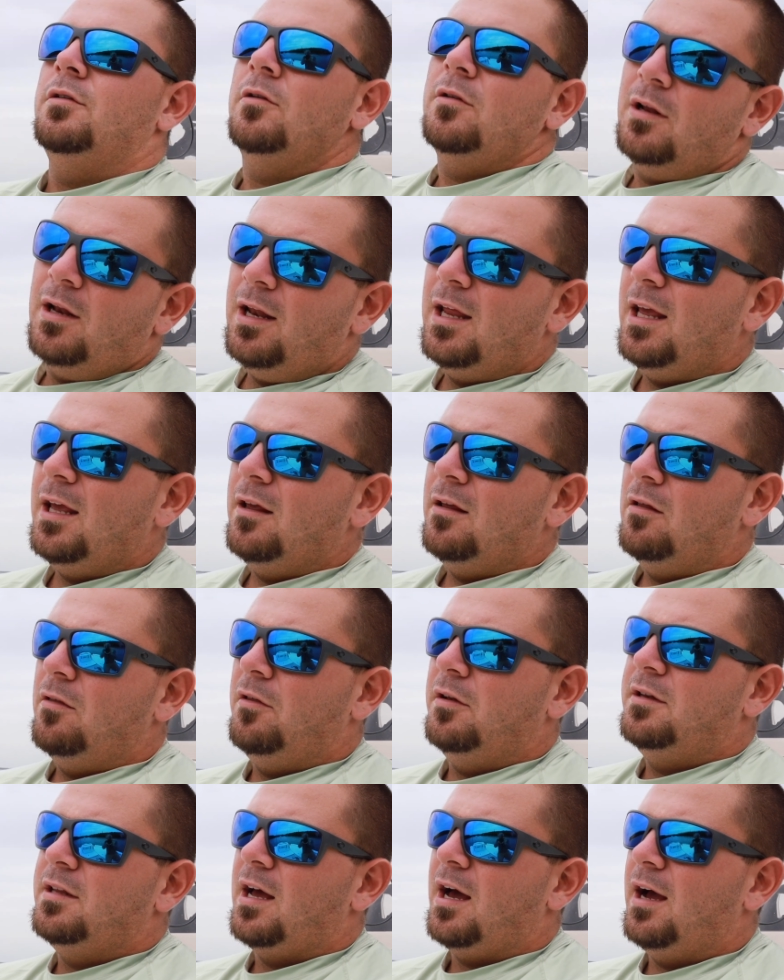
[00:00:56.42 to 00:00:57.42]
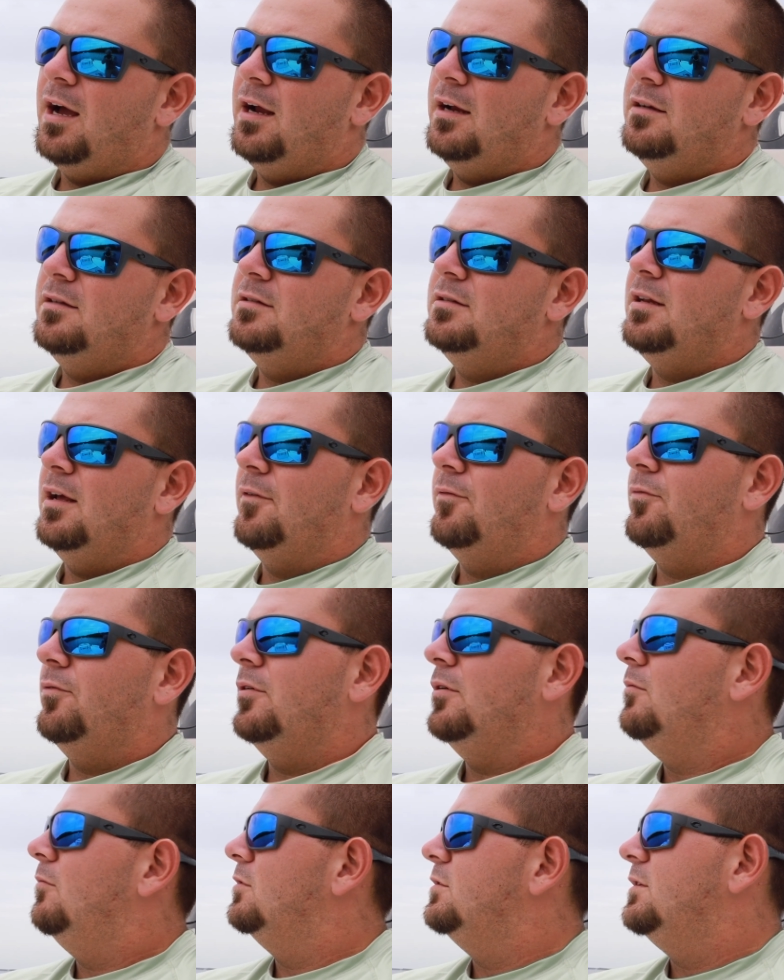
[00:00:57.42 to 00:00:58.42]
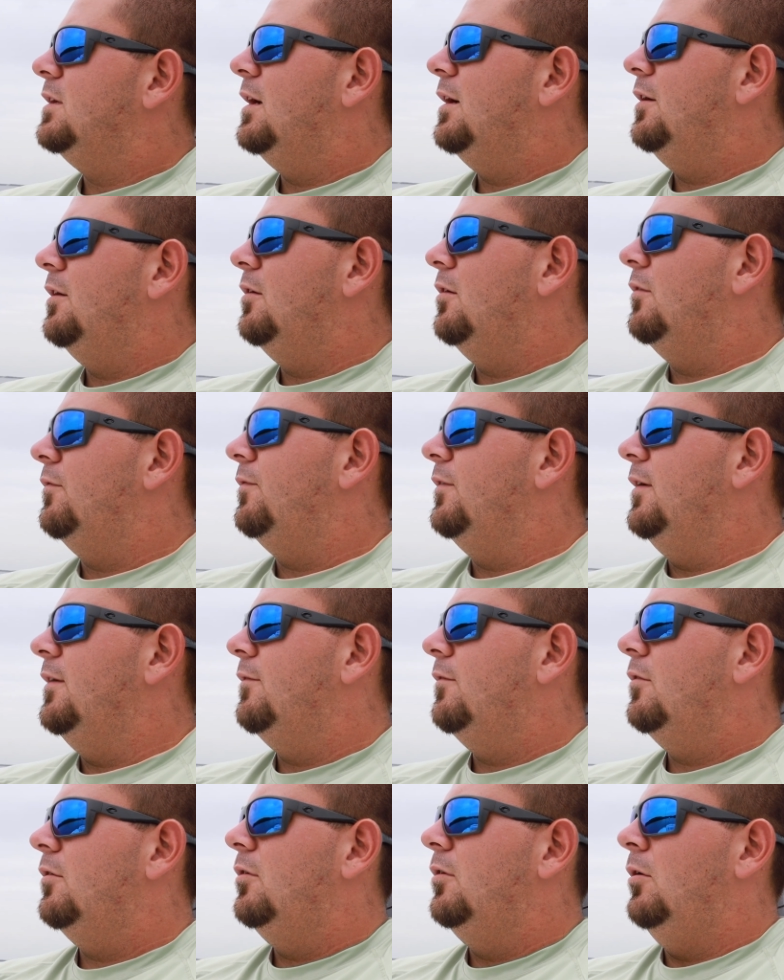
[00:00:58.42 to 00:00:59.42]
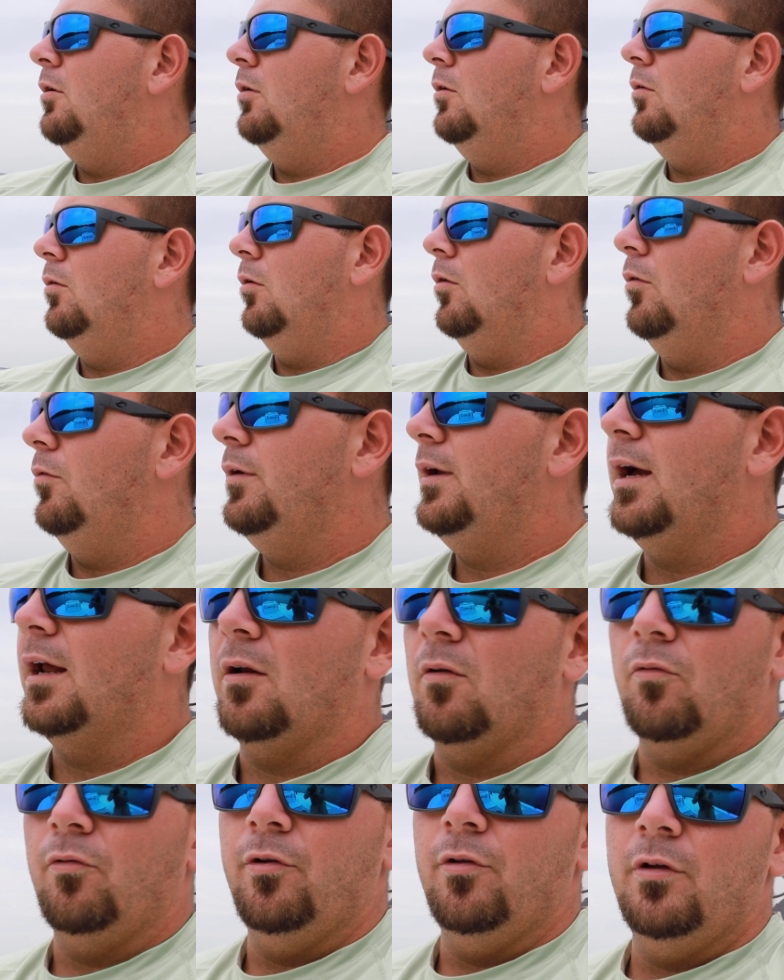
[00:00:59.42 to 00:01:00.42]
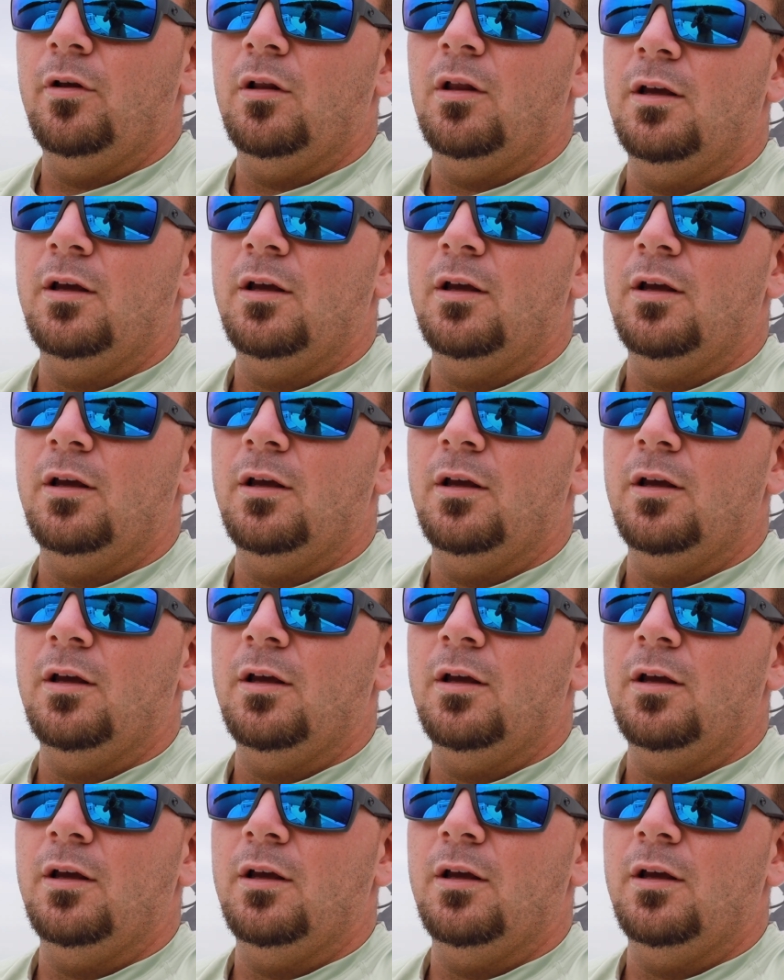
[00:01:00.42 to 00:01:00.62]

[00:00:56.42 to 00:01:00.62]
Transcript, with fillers: So today the tides definitely was not in our favor. We got a really